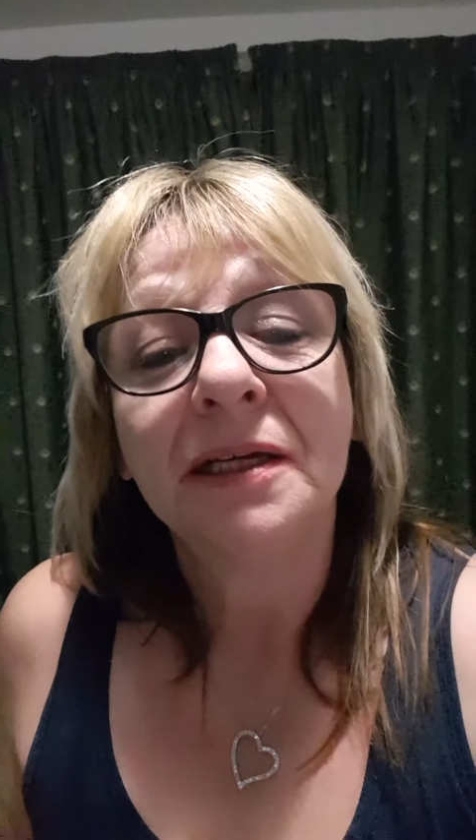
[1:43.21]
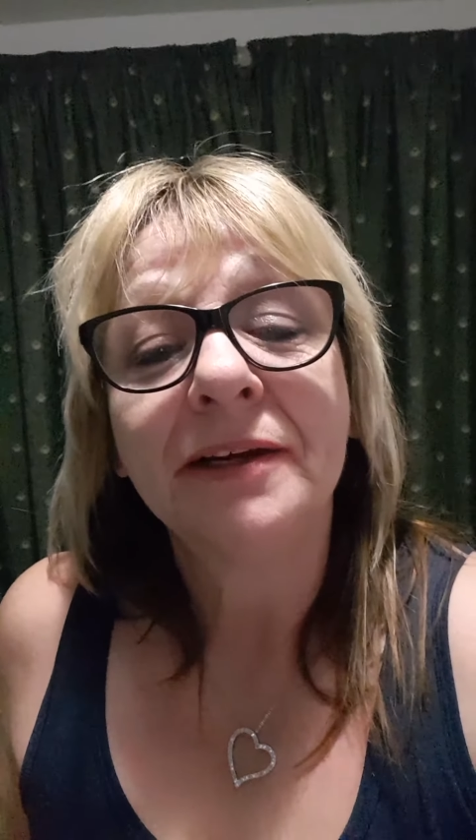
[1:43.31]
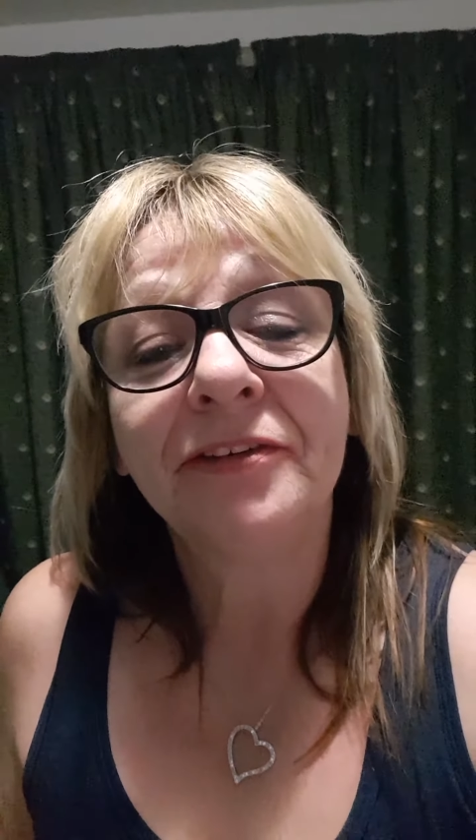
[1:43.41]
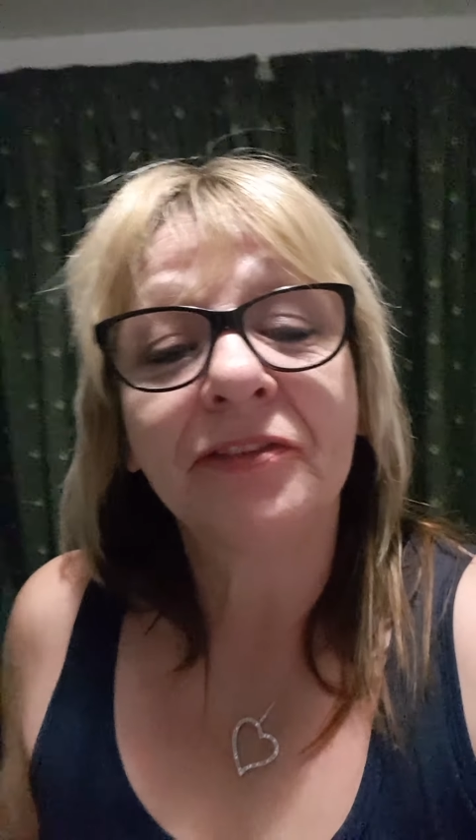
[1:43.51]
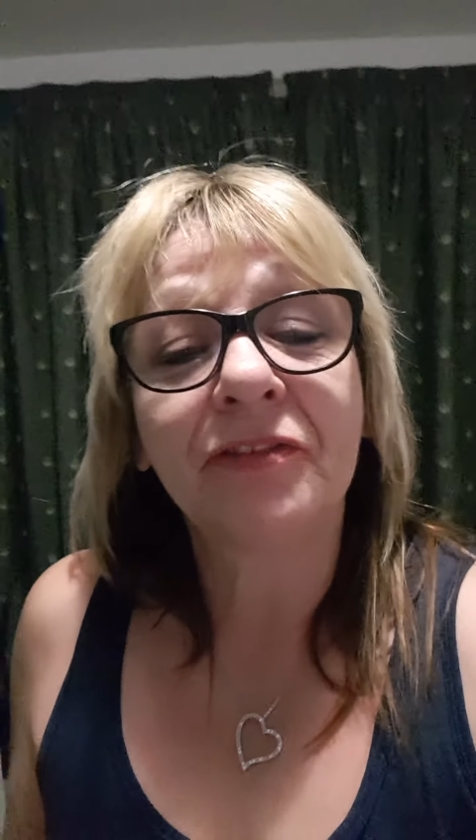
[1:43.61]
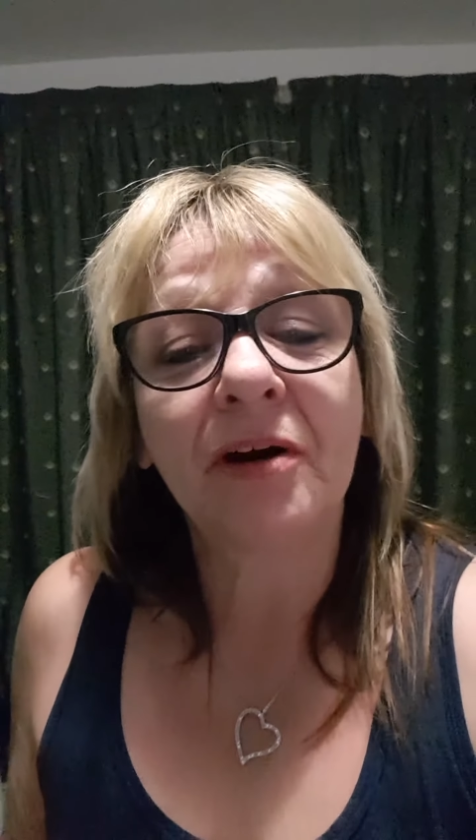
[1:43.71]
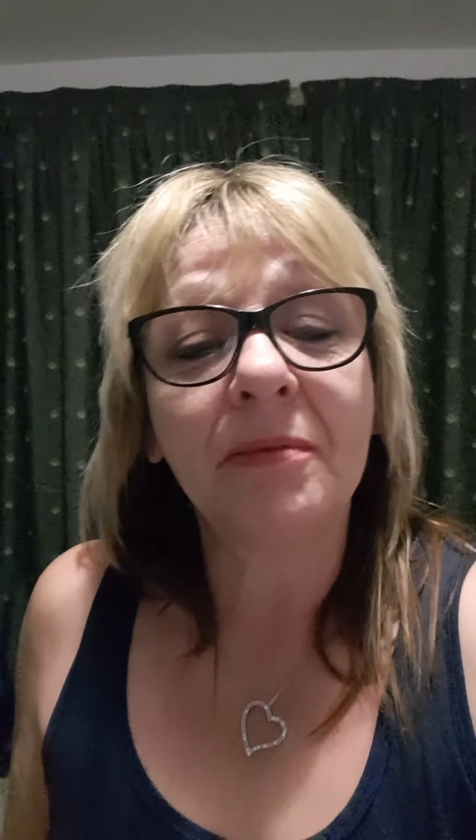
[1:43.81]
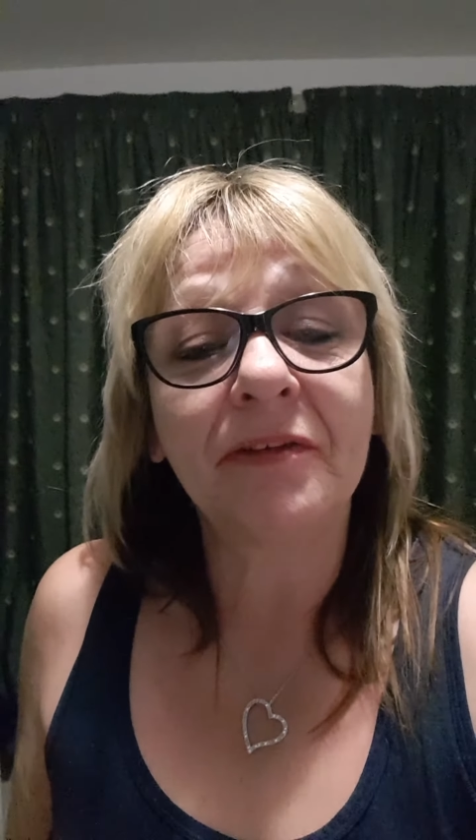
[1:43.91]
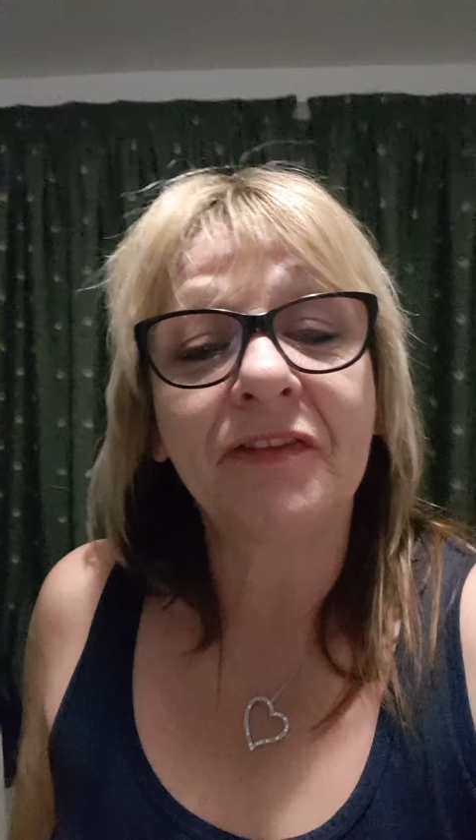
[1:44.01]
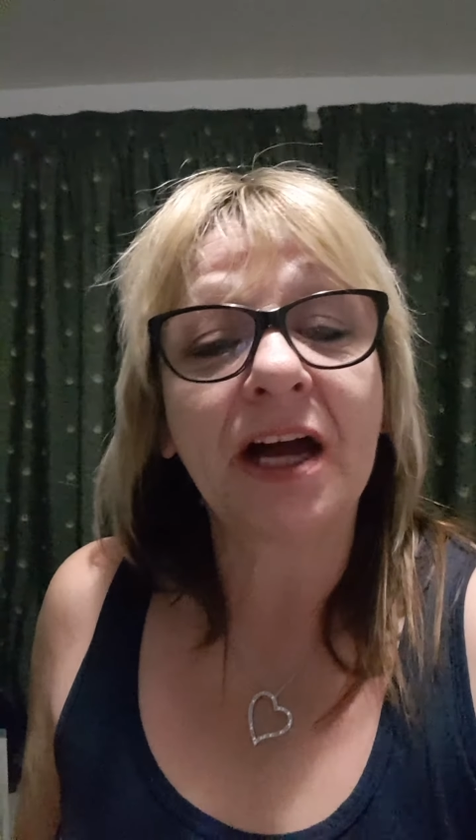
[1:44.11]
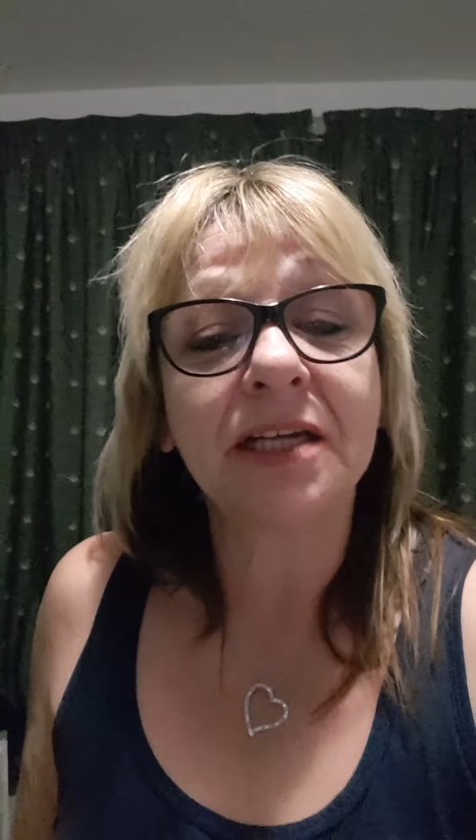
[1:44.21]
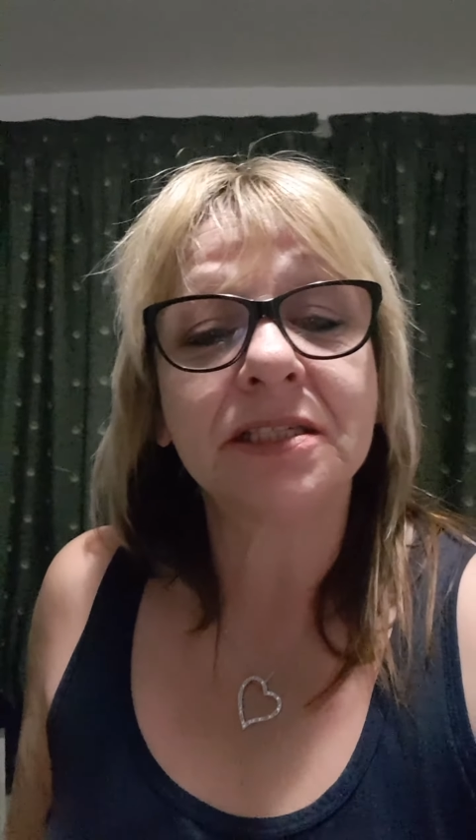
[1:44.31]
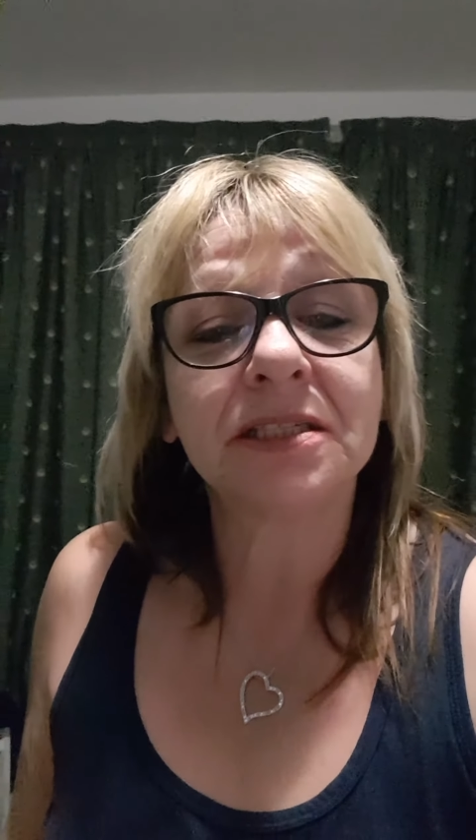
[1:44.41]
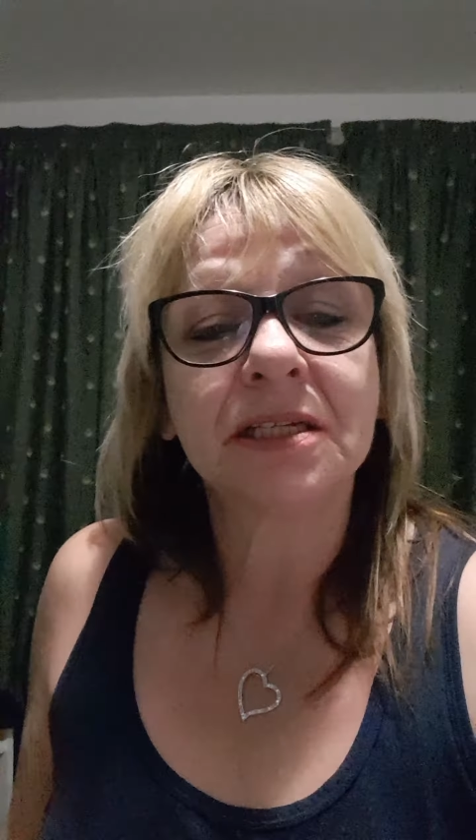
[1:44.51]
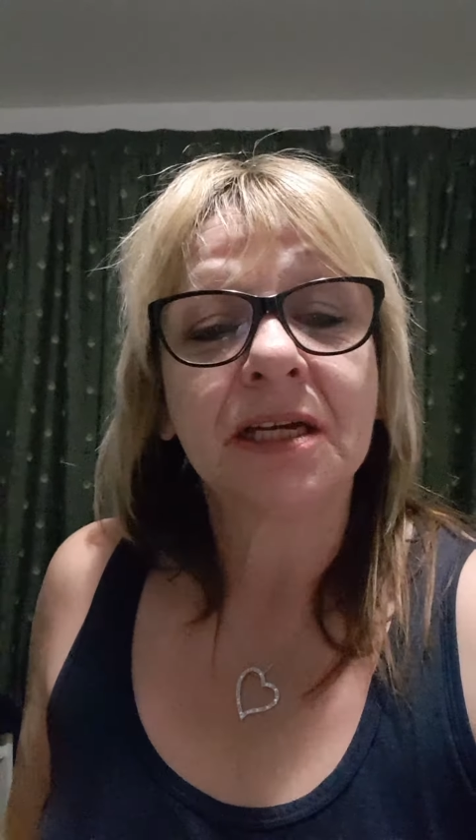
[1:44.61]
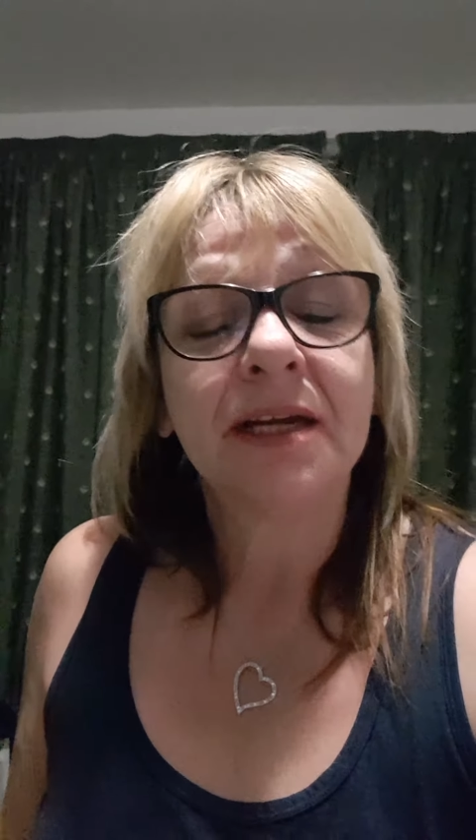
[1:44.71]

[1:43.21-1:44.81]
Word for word: If you find my face